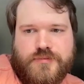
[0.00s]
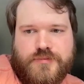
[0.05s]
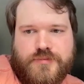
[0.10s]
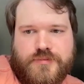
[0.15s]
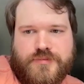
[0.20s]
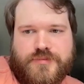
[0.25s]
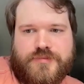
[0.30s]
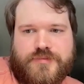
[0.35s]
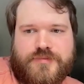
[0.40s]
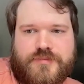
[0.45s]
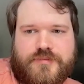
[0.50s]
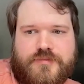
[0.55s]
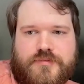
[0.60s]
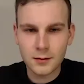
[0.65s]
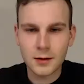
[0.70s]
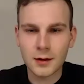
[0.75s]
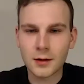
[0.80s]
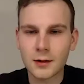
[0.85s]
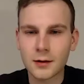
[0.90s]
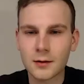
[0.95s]
Right.
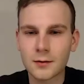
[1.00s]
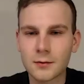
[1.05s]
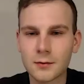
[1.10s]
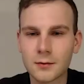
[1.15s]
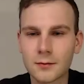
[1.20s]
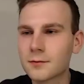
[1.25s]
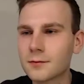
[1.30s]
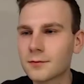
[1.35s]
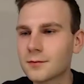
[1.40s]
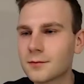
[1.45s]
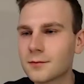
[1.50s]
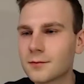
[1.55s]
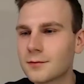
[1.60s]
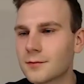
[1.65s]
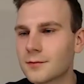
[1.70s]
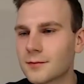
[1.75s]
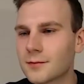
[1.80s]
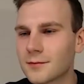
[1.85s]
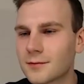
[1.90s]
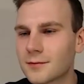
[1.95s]
Can
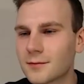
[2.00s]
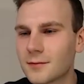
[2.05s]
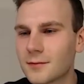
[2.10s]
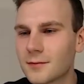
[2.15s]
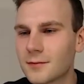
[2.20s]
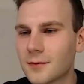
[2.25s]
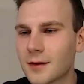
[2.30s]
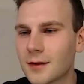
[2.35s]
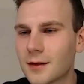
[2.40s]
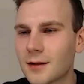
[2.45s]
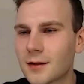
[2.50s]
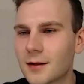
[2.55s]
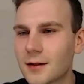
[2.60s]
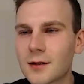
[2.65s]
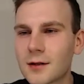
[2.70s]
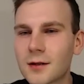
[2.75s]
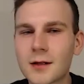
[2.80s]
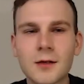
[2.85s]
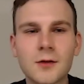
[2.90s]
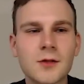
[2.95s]

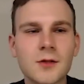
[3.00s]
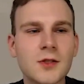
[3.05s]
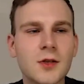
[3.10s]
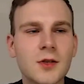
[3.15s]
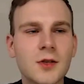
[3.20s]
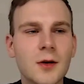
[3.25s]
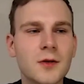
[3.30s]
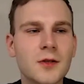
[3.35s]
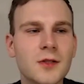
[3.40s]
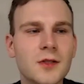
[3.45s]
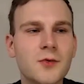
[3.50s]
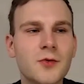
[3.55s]
you stop your